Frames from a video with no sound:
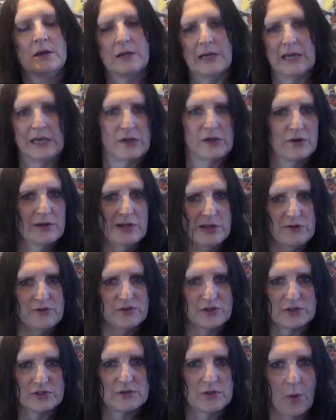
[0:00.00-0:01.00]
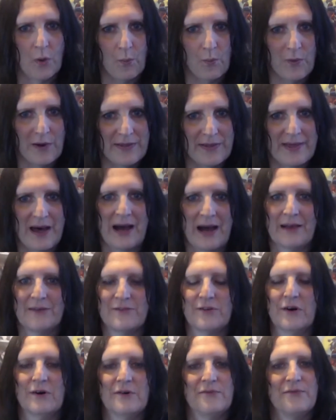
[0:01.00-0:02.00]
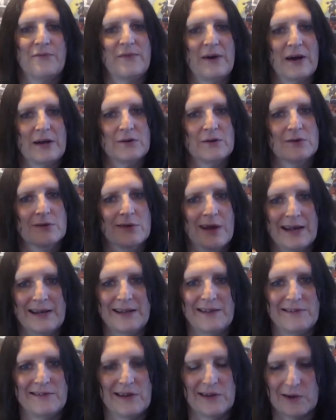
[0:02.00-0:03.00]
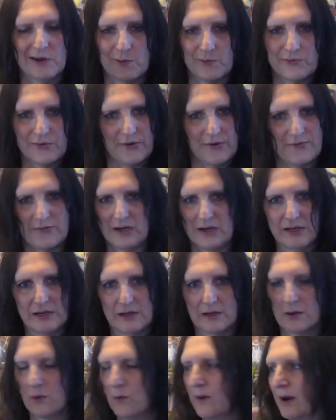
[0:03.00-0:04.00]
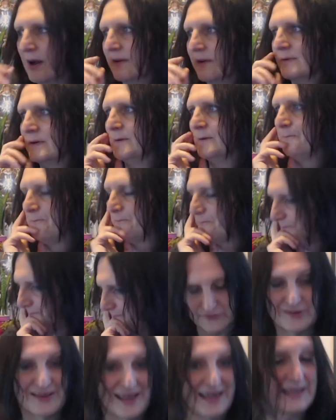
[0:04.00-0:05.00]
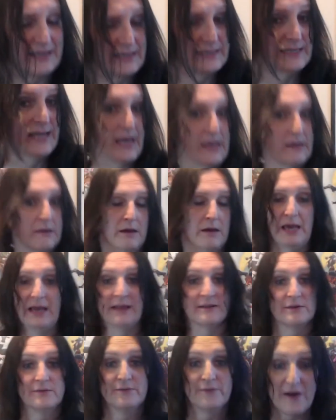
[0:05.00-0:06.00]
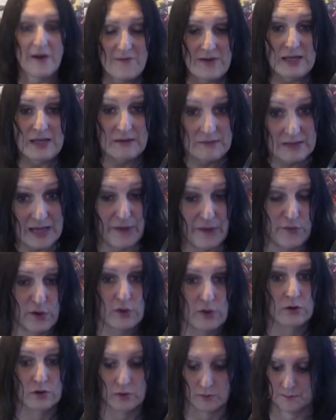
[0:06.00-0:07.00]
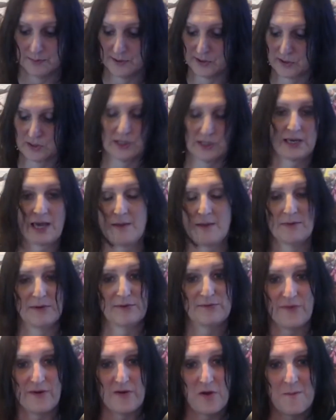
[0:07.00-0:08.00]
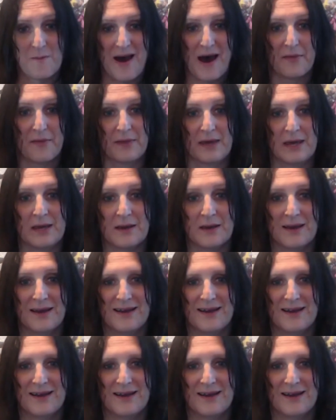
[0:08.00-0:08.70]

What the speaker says: It could have just done with that sort of final editing or proofreading or whatever. So like I say, it's a very difficult puzzler game. It's very mathy,